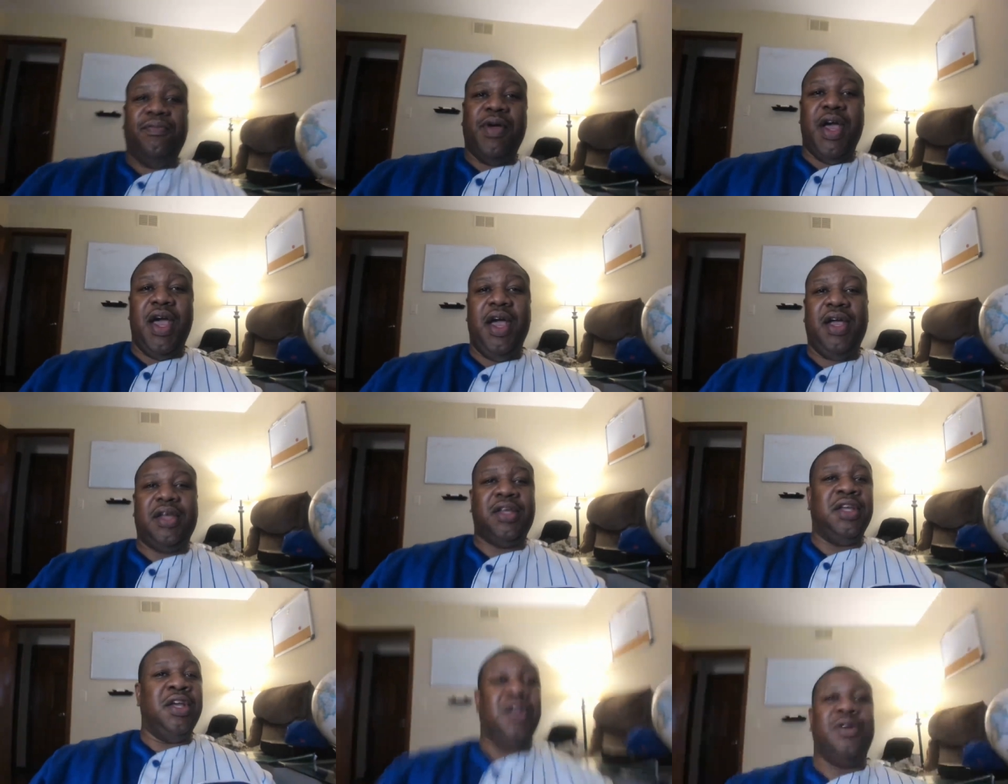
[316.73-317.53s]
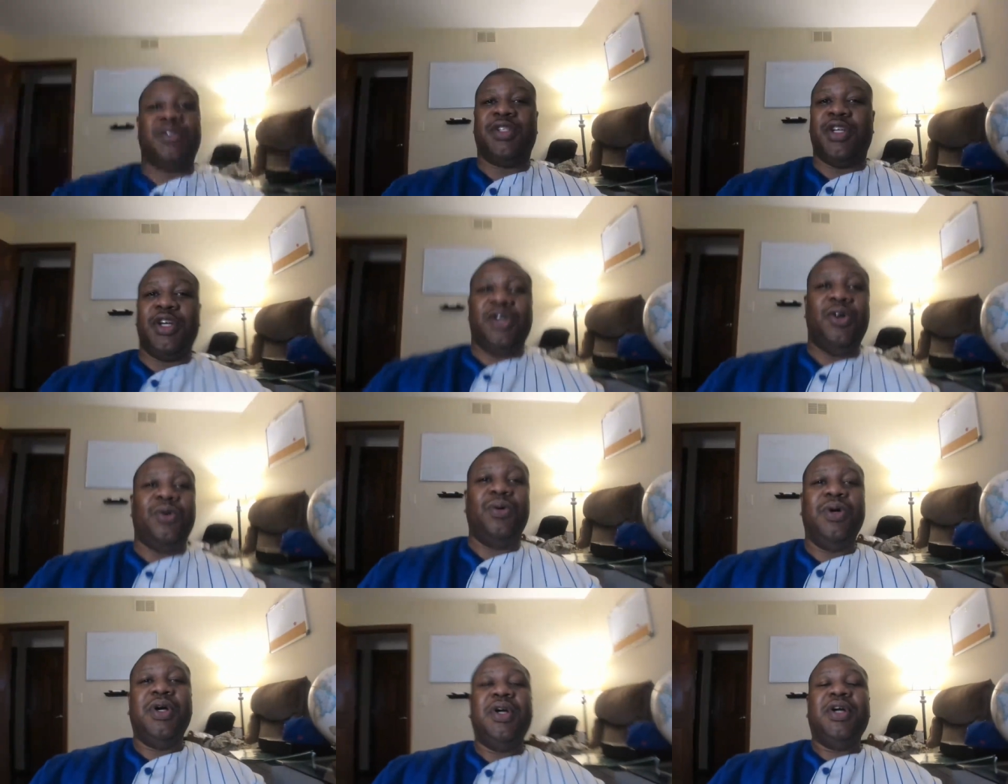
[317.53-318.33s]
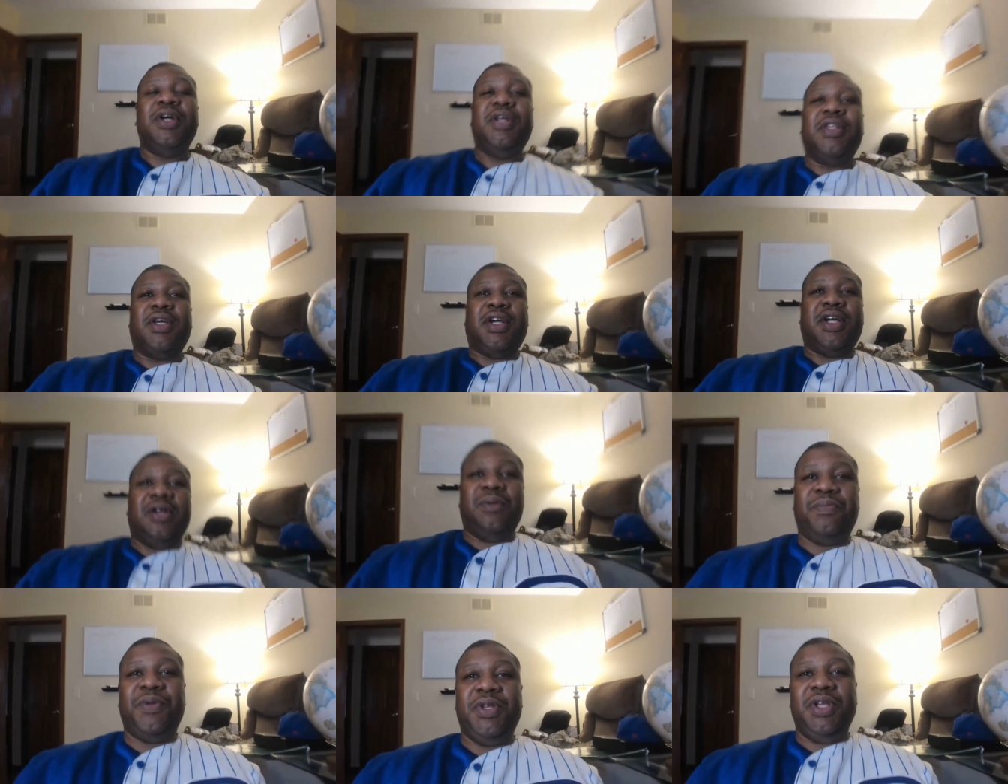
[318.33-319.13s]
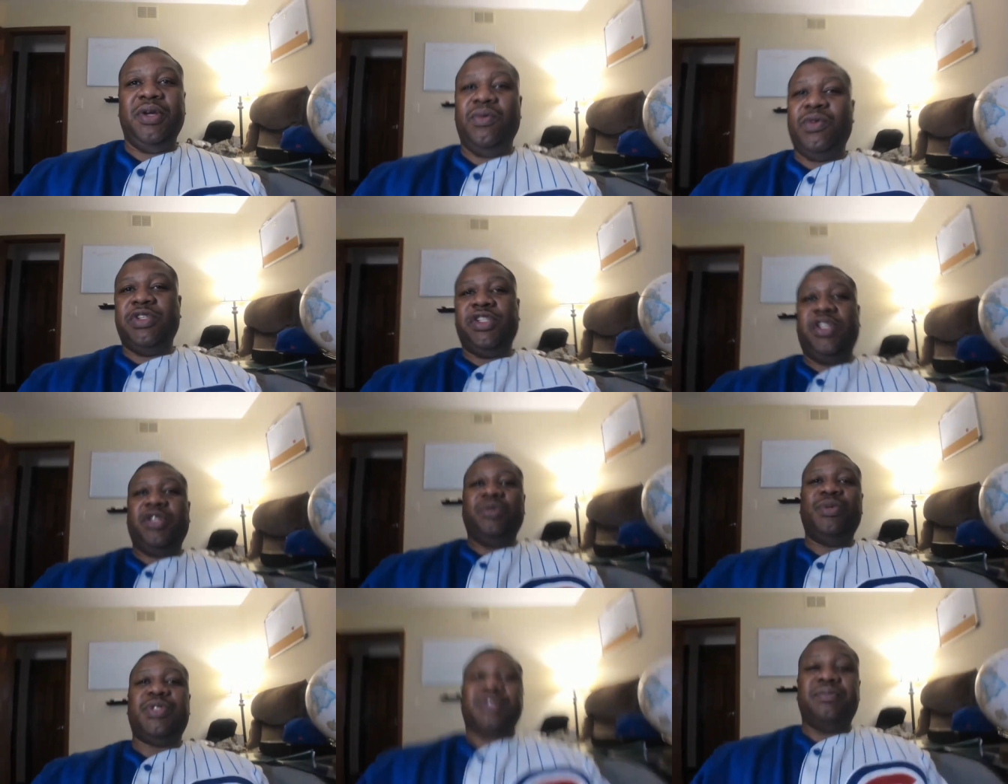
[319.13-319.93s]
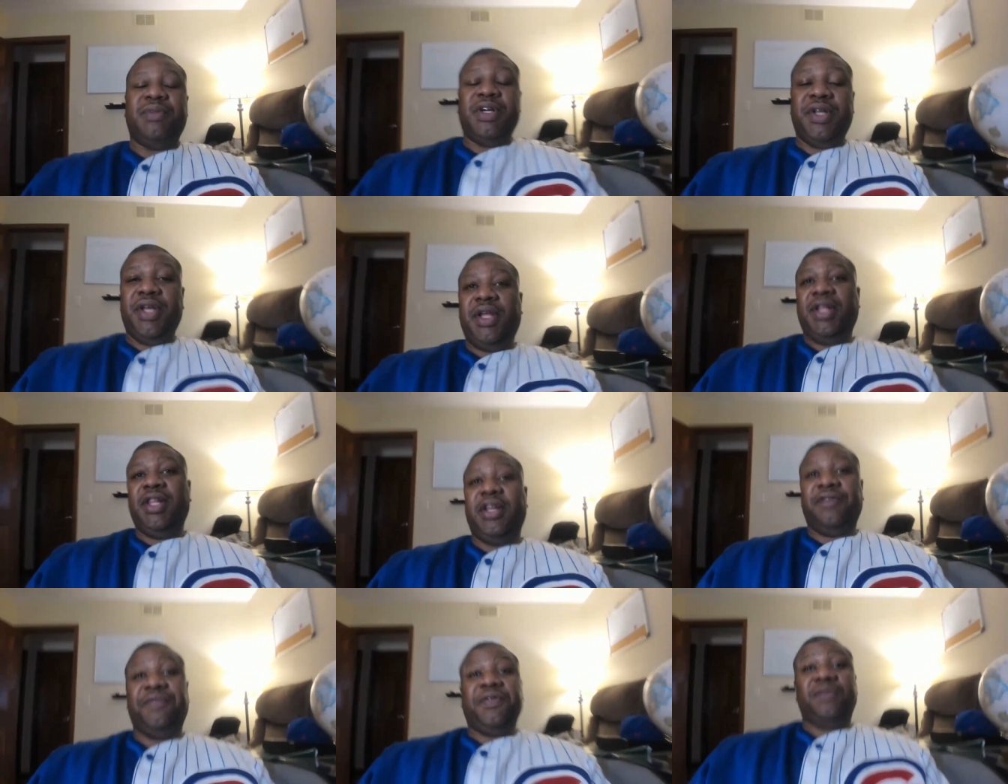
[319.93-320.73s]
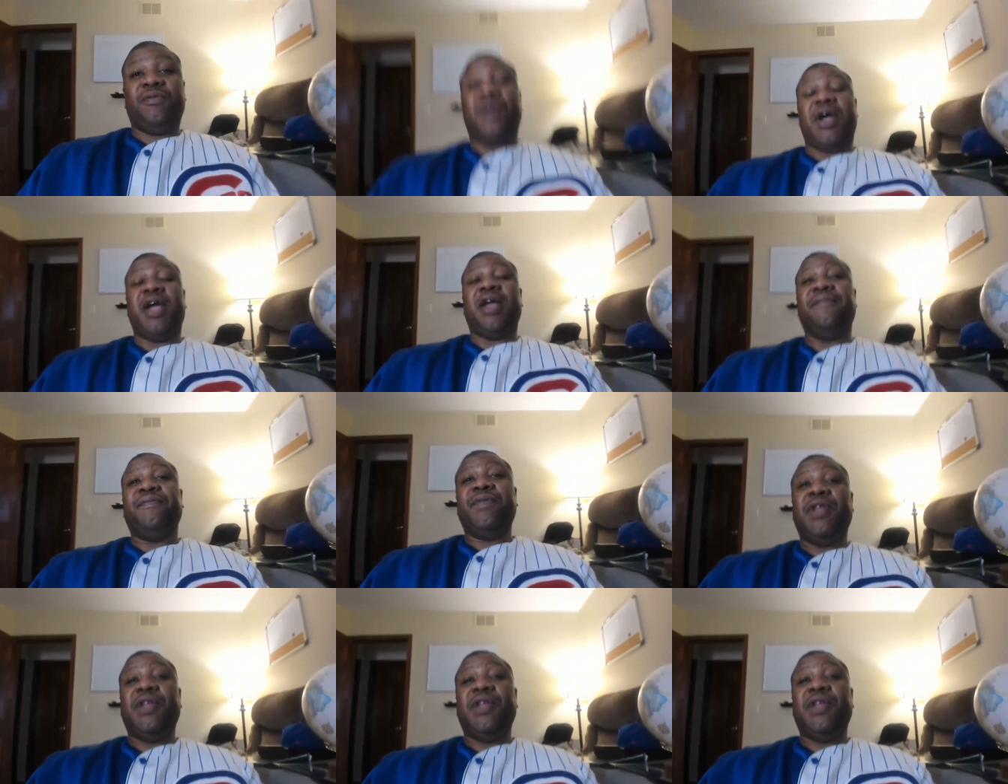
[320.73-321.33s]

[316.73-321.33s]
back years ago, the company was losing money left and right.